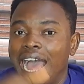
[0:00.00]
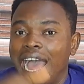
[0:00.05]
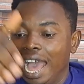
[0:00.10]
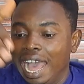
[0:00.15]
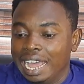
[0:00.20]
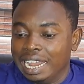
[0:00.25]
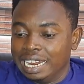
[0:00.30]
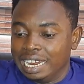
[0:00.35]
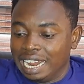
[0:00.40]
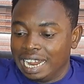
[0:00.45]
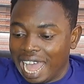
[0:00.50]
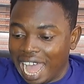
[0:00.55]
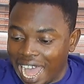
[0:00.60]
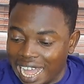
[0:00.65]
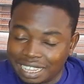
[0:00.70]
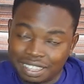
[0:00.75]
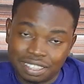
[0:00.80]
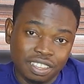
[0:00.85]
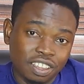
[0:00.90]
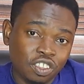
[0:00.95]
And
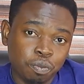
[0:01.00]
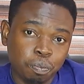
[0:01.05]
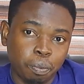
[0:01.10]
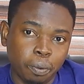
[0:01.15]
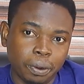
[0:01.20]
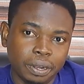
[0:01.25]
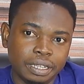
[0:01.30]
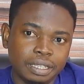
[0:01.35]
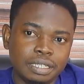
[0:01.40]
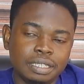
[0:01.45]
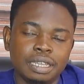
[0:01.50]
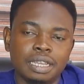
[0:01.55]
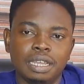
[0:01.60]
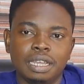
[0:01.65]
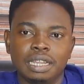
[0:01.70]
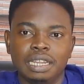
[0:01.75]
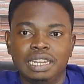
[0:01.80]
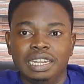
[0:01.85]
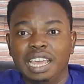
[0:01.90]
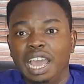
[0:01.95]
at this point,
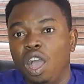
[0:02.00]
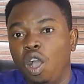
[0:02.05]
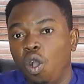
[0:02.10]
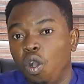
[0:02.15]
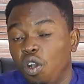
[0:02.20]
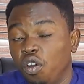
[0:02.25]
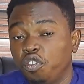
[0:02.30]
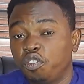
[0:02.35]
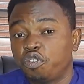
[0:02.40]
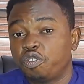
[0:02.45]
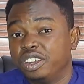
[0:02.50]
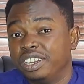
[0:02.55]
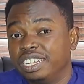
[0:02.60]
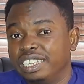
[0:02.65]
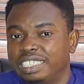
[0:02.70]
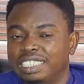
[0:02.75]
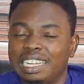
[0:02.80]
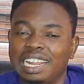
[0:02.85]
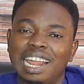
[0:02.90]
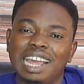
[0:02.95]

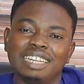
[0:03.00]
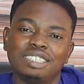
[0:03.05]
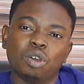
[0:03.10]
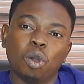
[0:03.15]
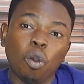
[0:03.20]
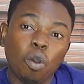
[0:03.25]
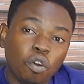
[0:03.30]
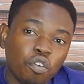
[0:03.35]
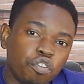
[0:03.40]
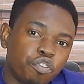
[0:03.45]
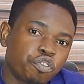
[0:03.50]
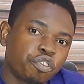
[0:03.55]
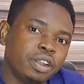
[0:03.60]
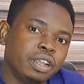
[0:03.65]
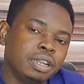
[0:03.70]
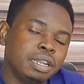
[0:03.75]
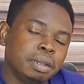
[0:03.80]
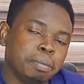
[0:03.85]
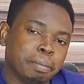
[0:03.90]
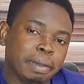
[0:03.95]
the seller is
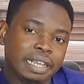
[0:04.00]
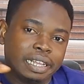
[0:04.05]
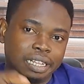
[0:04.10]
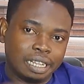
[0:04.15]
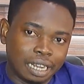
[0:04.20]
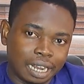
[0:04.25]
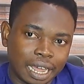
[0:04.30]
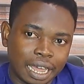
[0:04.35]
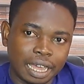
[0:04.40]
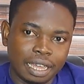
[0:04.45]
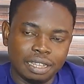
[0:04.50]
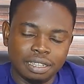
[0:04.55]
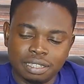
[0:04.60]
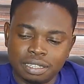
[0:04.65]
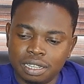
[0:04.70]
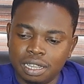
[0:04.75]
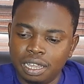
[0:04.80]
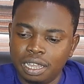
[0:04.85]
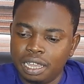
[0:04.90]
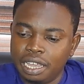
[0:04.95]
offering my
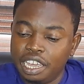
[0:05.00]
client